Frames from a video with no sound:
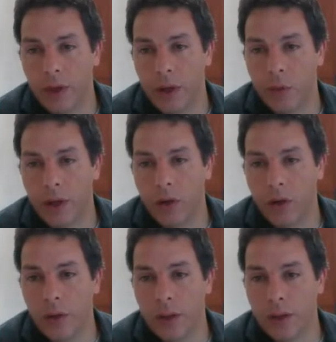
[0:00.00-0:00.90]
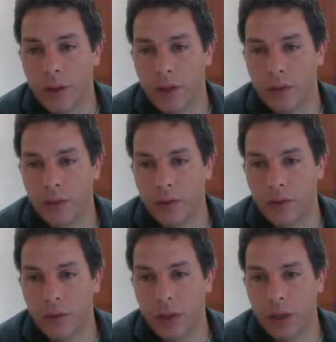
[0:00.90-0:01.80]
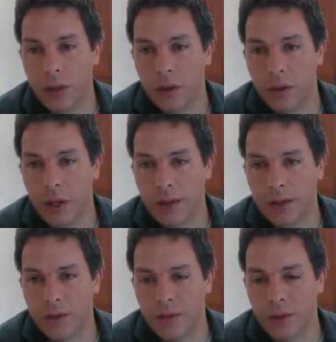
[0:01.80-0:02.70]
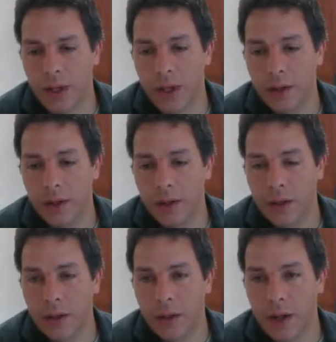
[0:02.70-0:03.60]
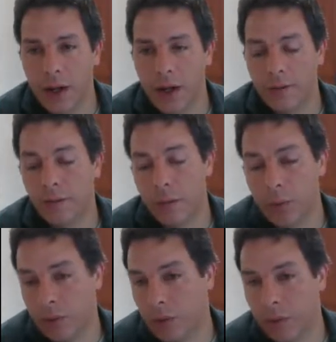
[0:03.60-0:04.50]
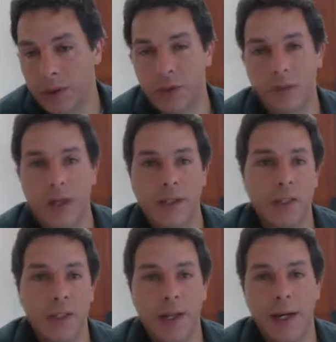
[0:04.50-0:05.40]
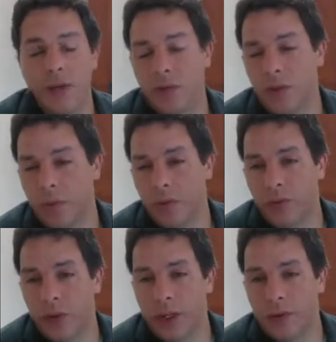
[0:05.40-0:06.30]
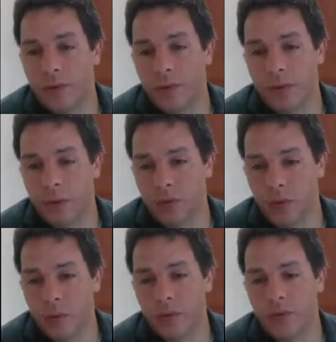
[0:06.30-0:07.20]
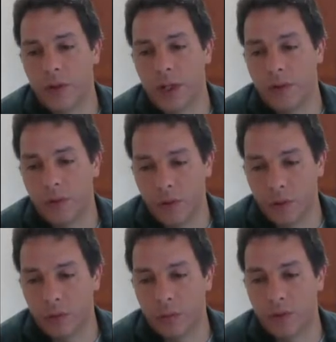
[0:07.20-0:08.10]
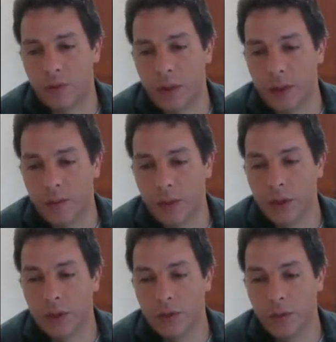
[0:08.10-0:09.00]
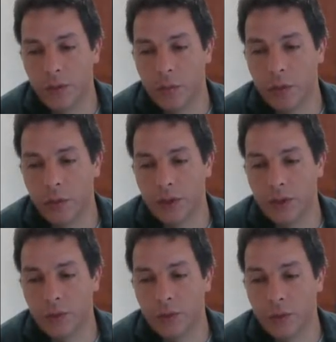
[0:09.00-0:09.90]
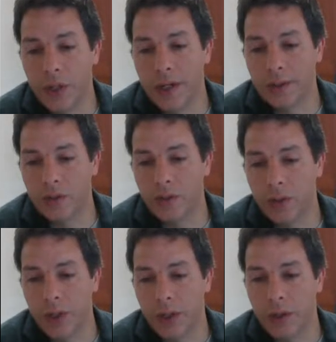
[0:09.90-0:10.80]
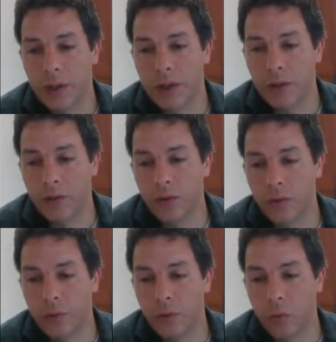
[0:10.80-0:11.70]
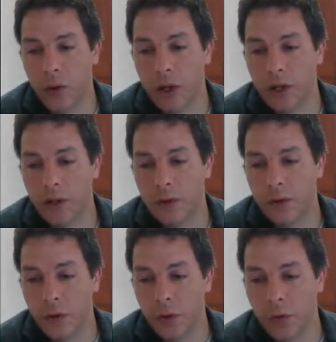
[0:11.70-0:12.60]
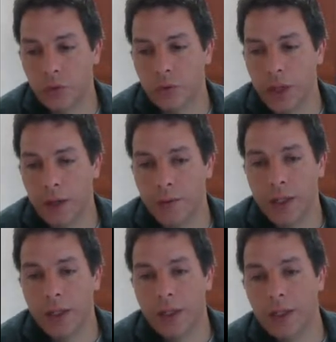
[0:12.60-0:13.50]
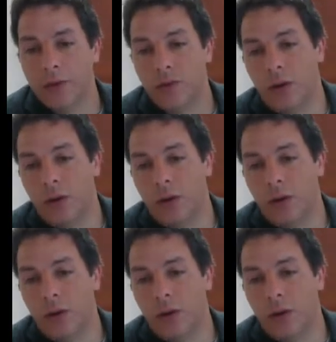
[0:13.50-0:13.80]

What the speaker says: So omega 1 only has the 3 landings in A, and the probability of landing in A is 0.5 times 0.5 times 0.5. So the probability of 3 landings in A is 0.125.